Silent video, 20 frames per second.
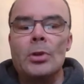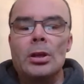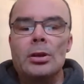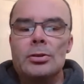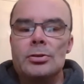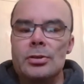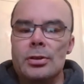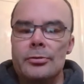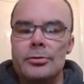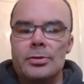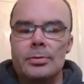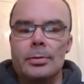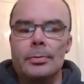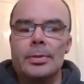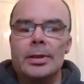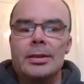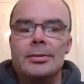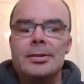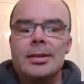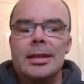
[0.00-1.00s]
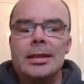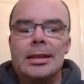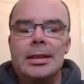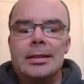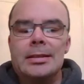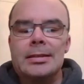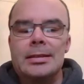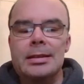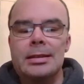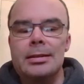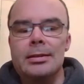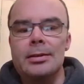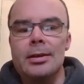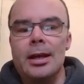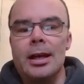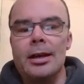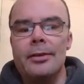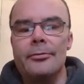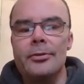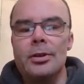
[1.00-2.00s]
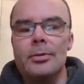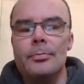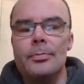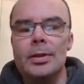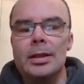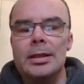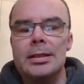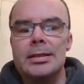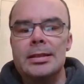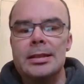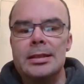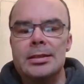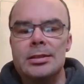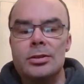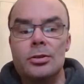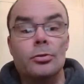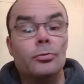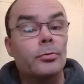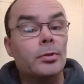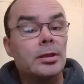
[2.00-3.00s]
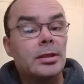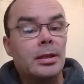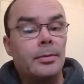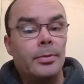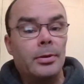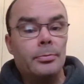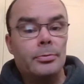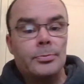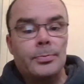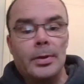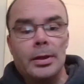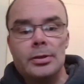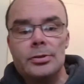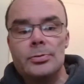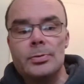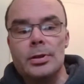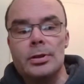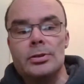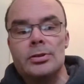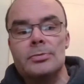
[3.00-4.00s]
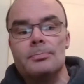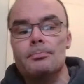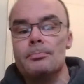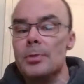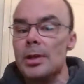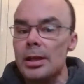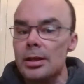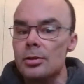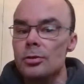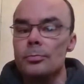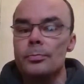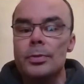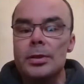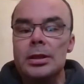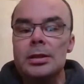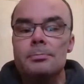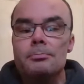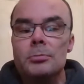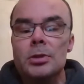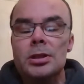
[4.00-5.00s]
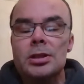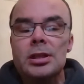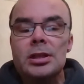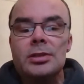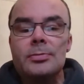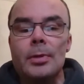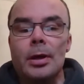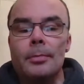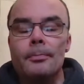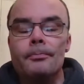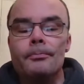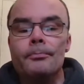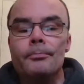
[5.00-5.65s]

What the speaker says: So if someone believes they need to have the ability to reset people's passwords, that could be legitimate.